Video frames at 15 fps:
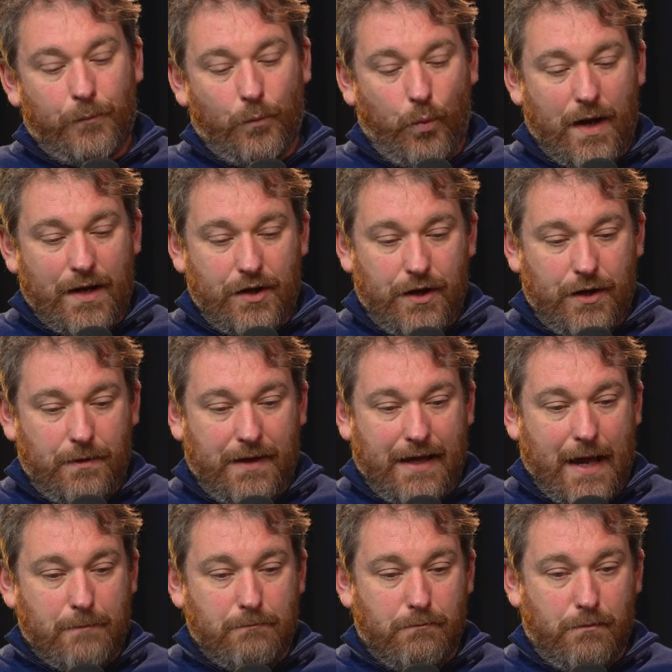when you
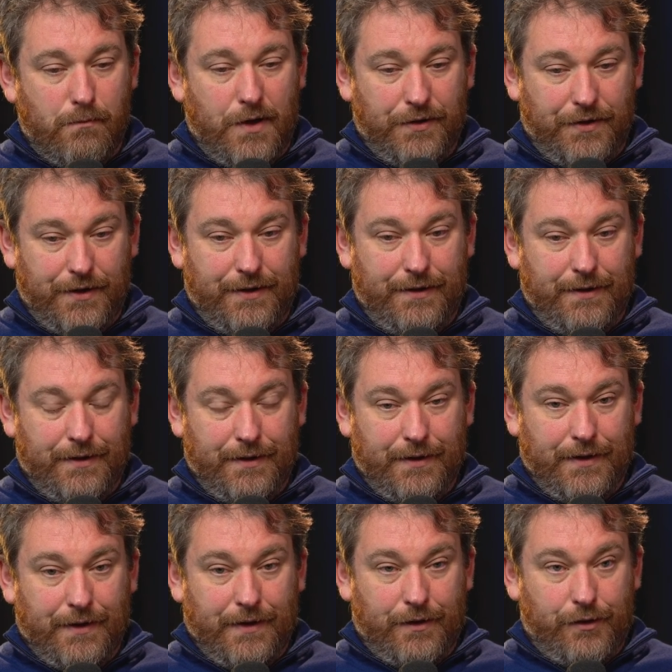get modern
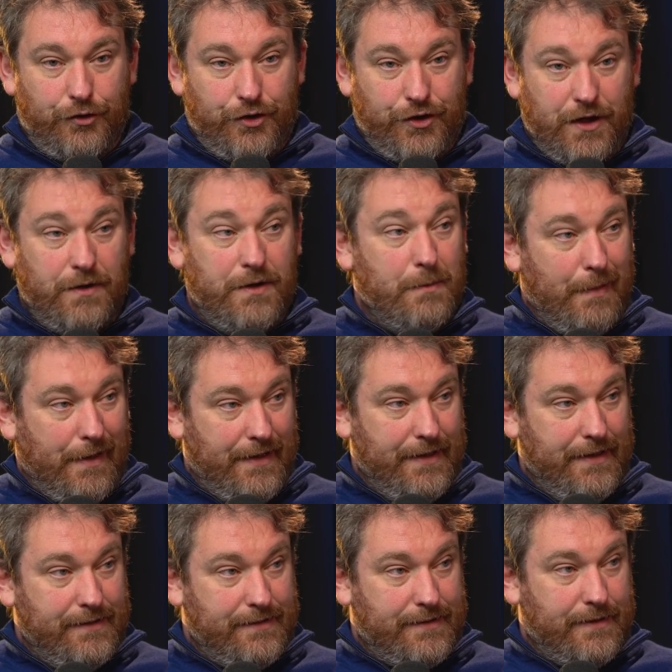Tudor
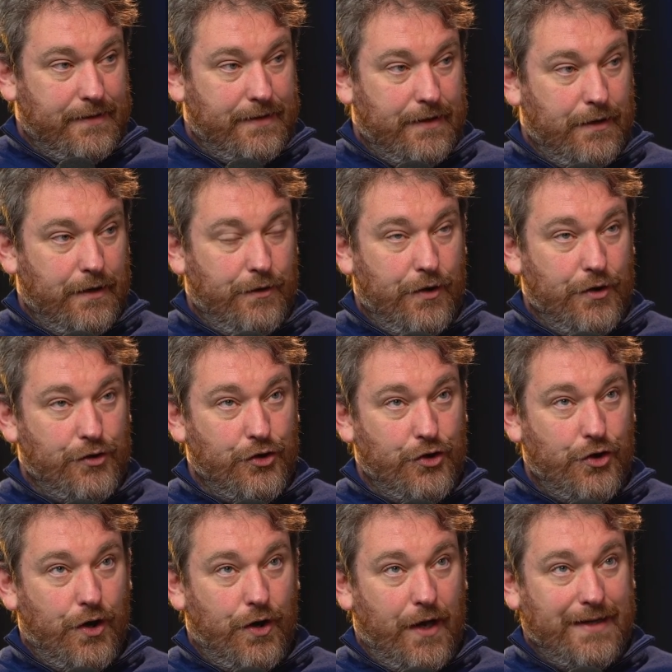buyers, there's
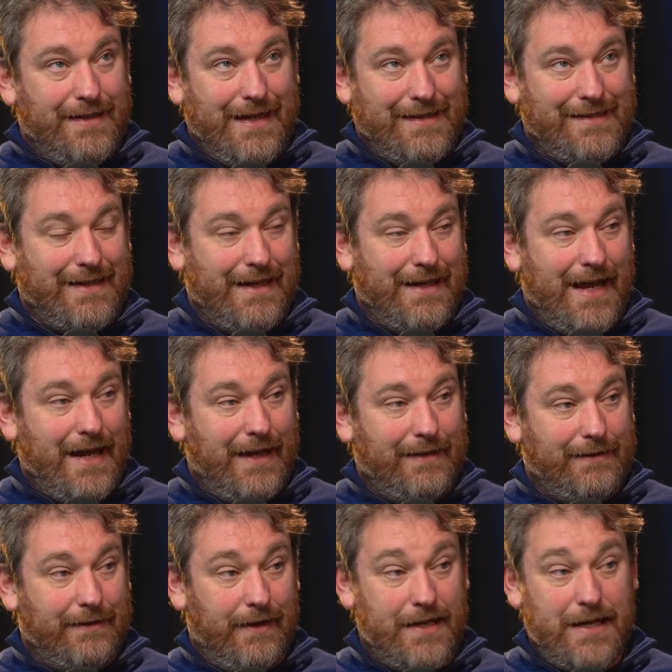not a
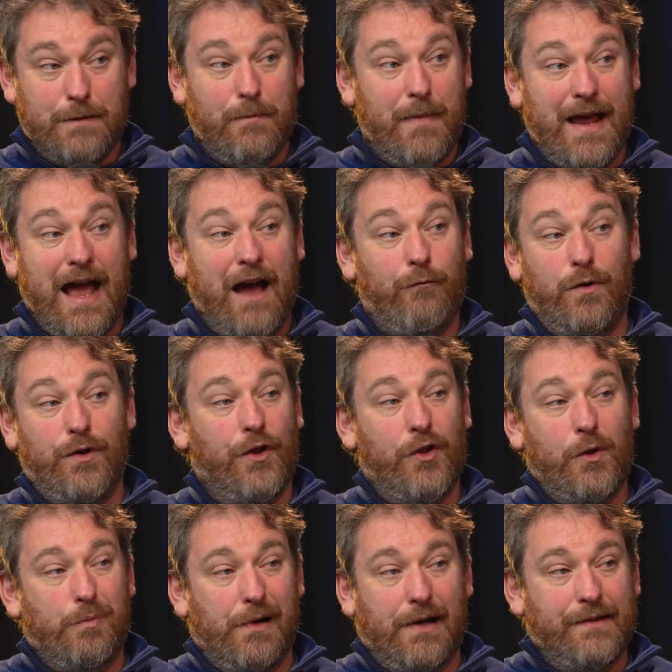disconnect like you may have with
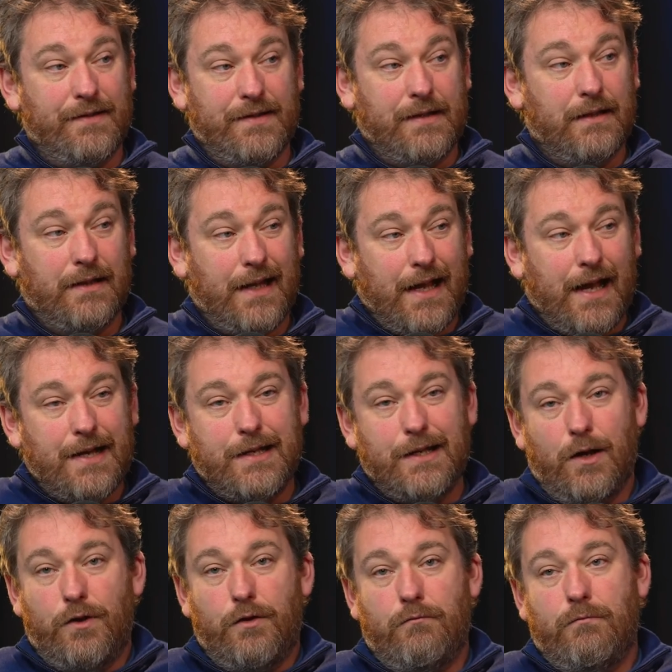other brands. Like, I don't
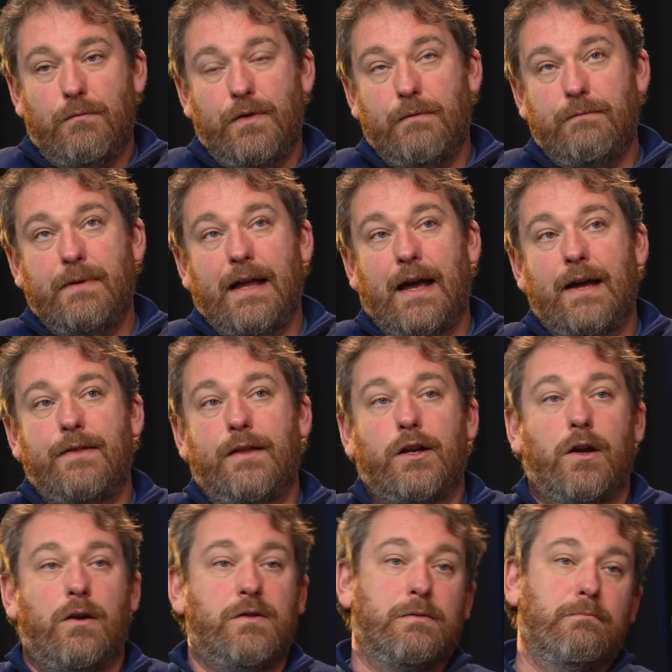know, the guy that
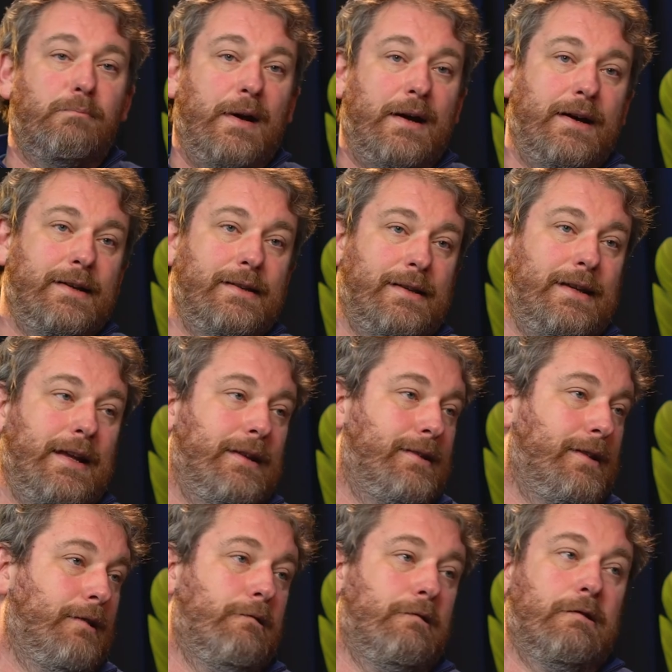goes and buys a
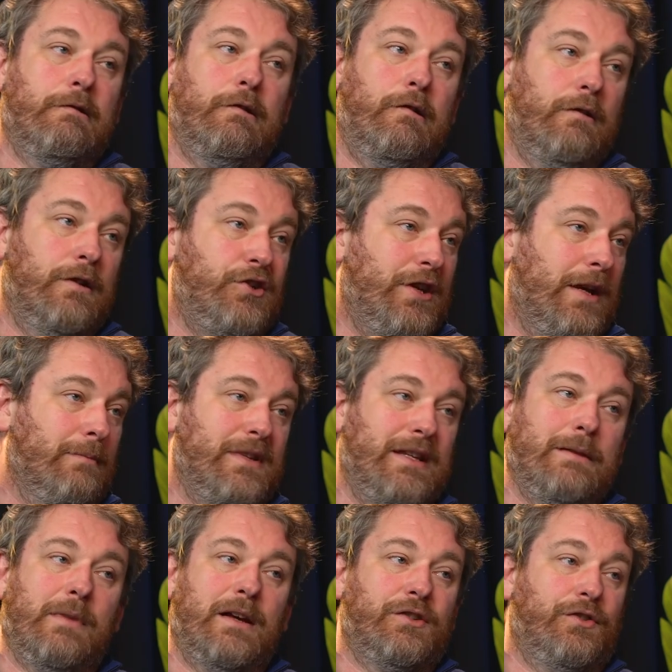Daytona or a
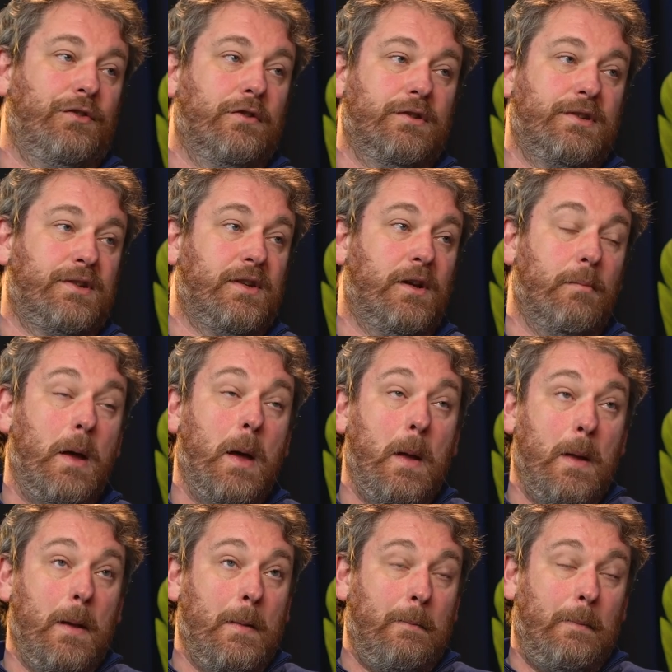GMT Master or a Sub,
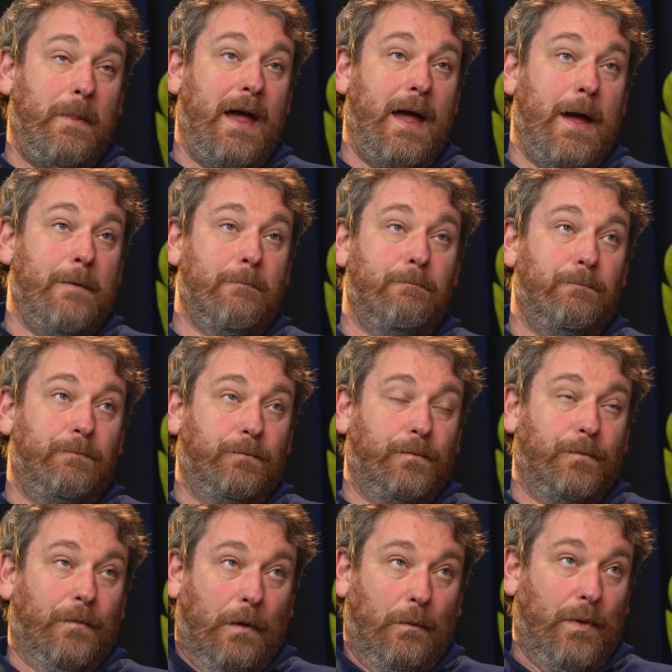
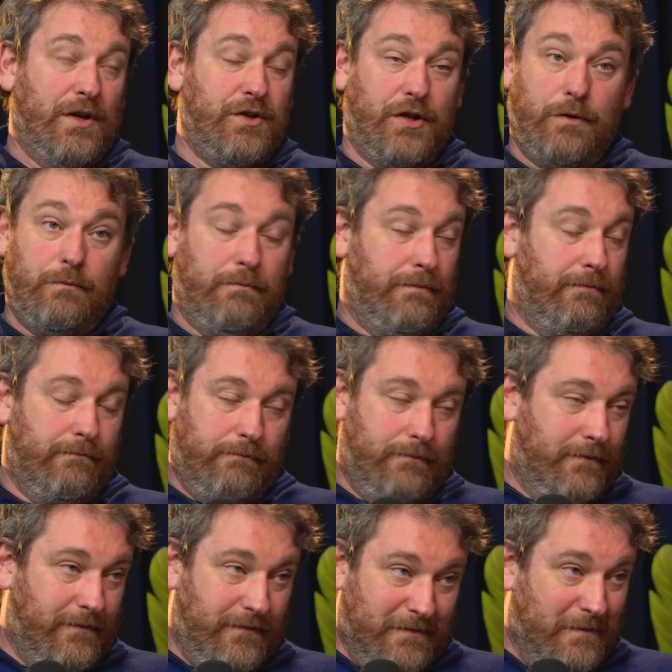which are
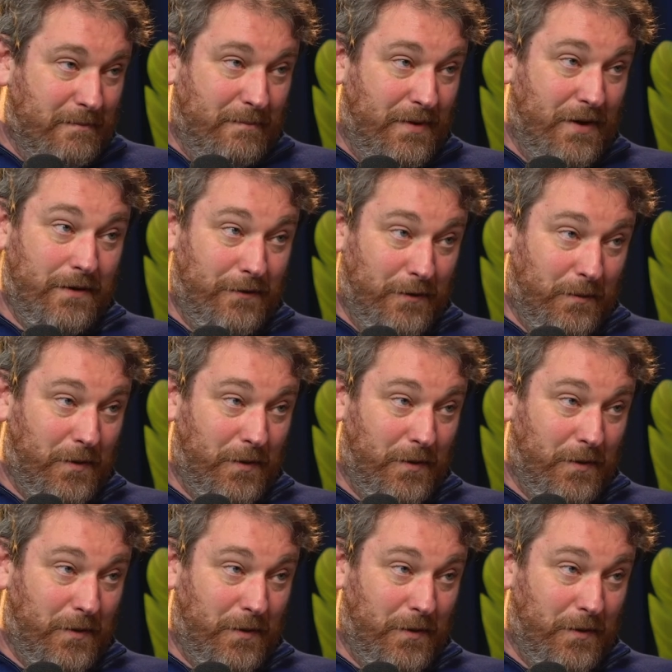beautiful